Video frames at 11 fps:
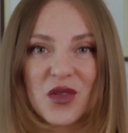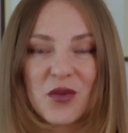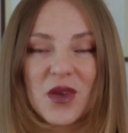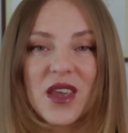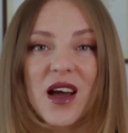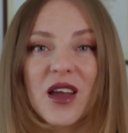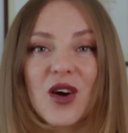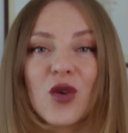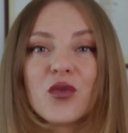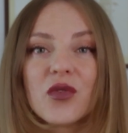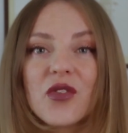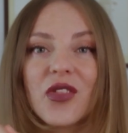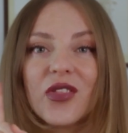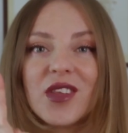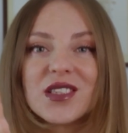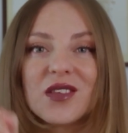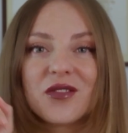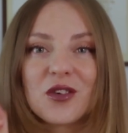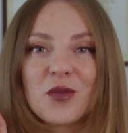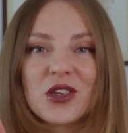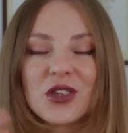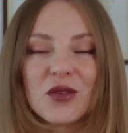with me. I hope this
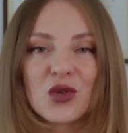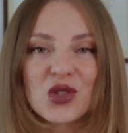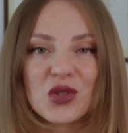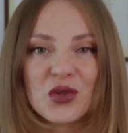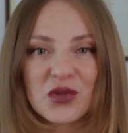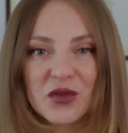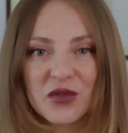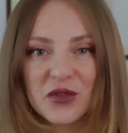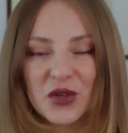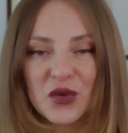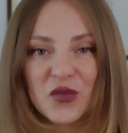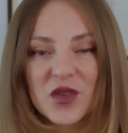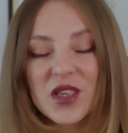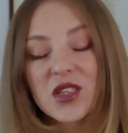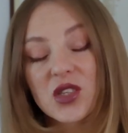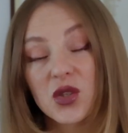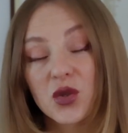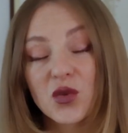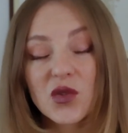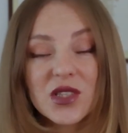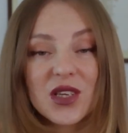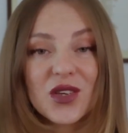information was useful for you.
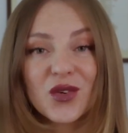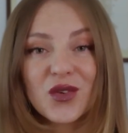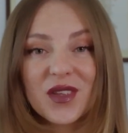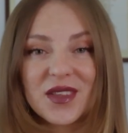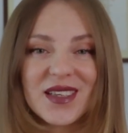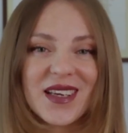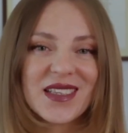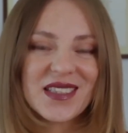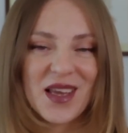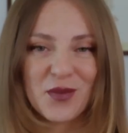So see you in the next